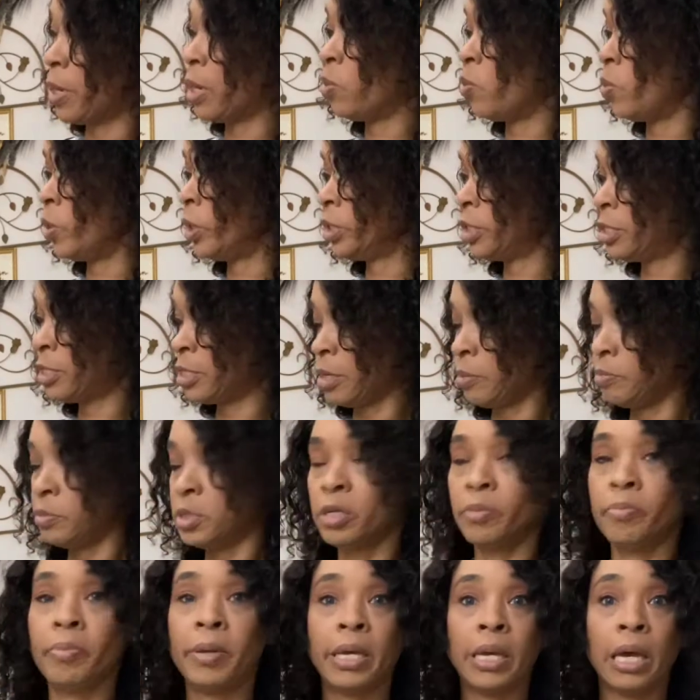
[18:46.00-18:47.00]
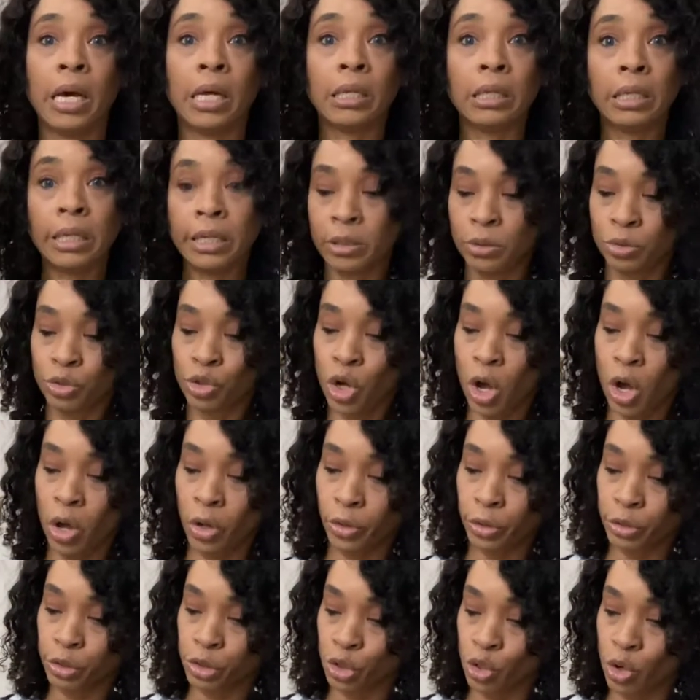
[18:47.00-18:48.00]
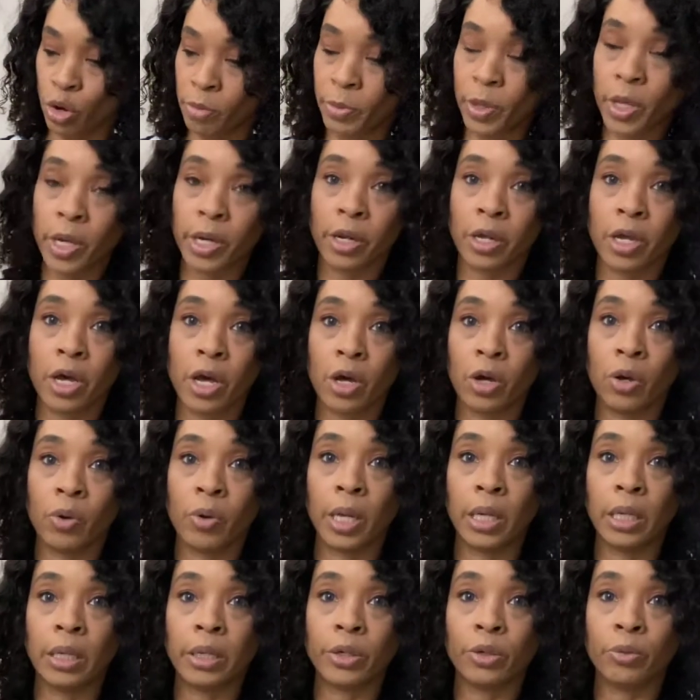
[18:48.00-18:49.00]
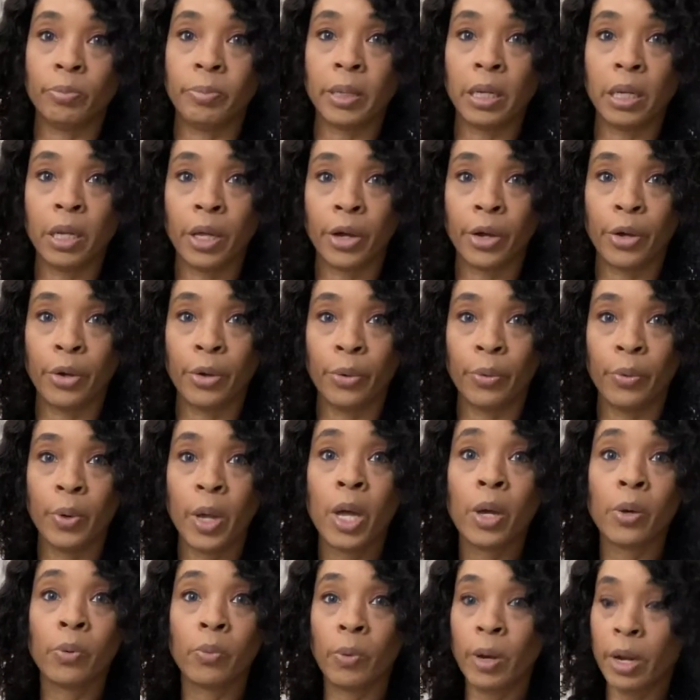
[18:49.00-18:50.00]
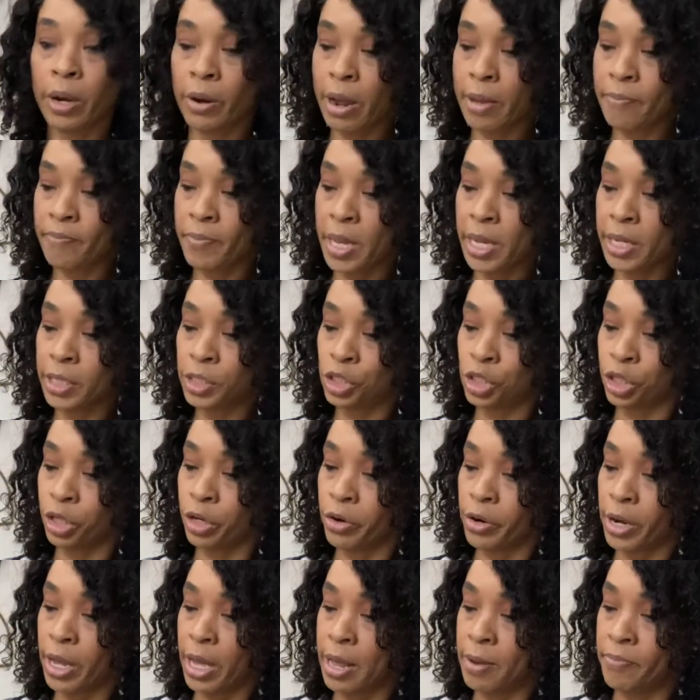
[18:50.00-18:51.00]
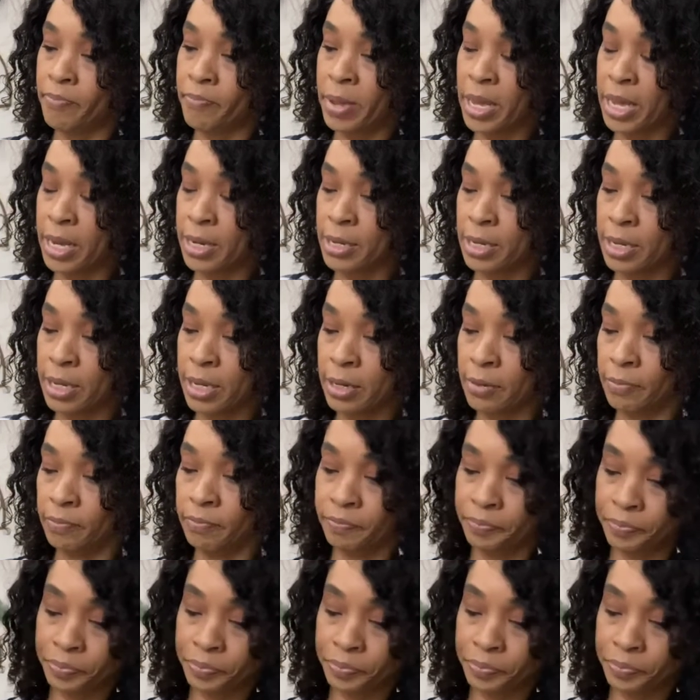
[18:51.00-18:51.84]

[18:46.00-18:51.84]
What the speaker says: I want some to be a little taller. So I'm going to go a little below where I measured and bend it.